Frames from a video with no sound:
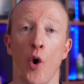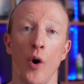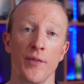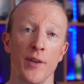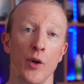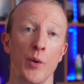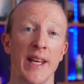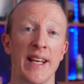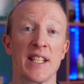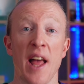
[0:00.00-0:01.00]
often
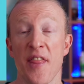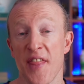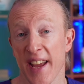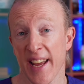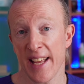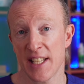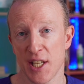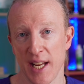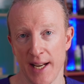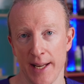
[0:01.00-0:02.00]
creates thick
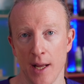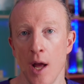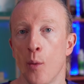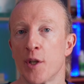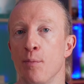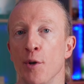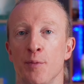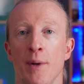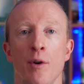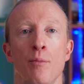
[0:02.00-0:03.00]
scaling, which must
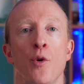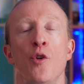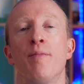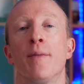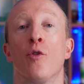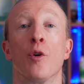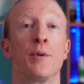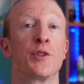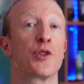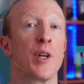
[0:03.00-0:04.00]
be removed before
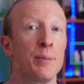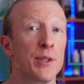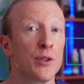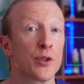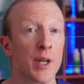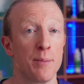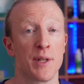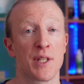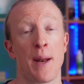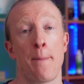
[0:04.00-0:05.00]
prescription
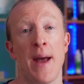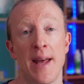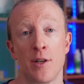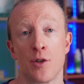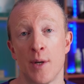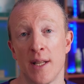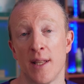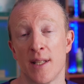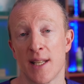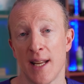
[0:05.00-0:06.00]
treatments can penetrate
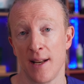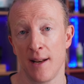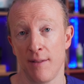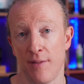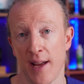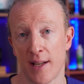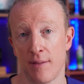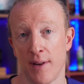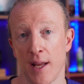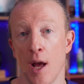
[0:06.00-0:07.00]
the skin
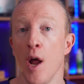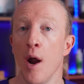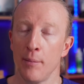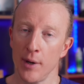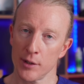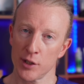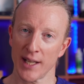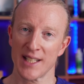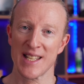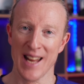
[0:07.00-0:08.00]
effectively. Products
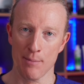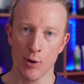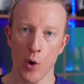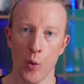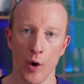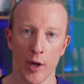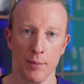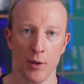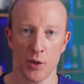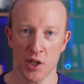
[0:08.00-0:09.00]
like Sebco
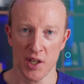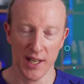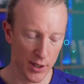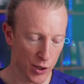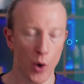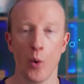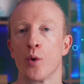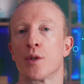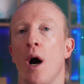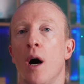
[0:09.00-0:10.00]
ointment, which contains coal
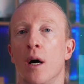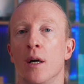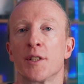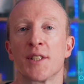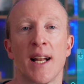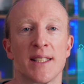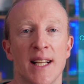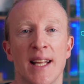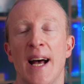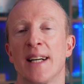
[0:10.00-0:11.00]
tar,
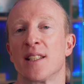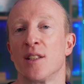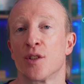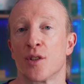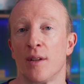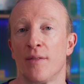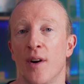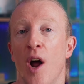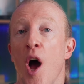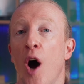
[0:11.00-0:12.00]
salicylic acid and
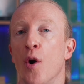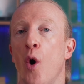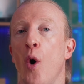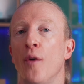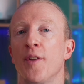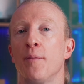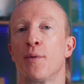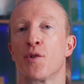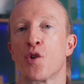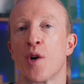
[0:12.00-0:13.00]
sulfur, are often
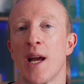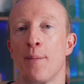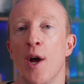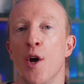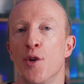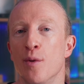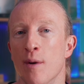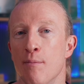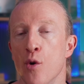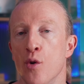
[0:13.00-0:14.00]
prescribed to
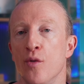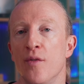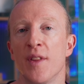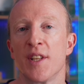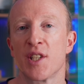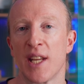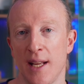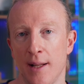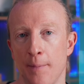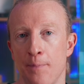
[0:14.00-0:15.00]
remove the
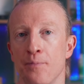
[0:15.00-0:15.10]
scale.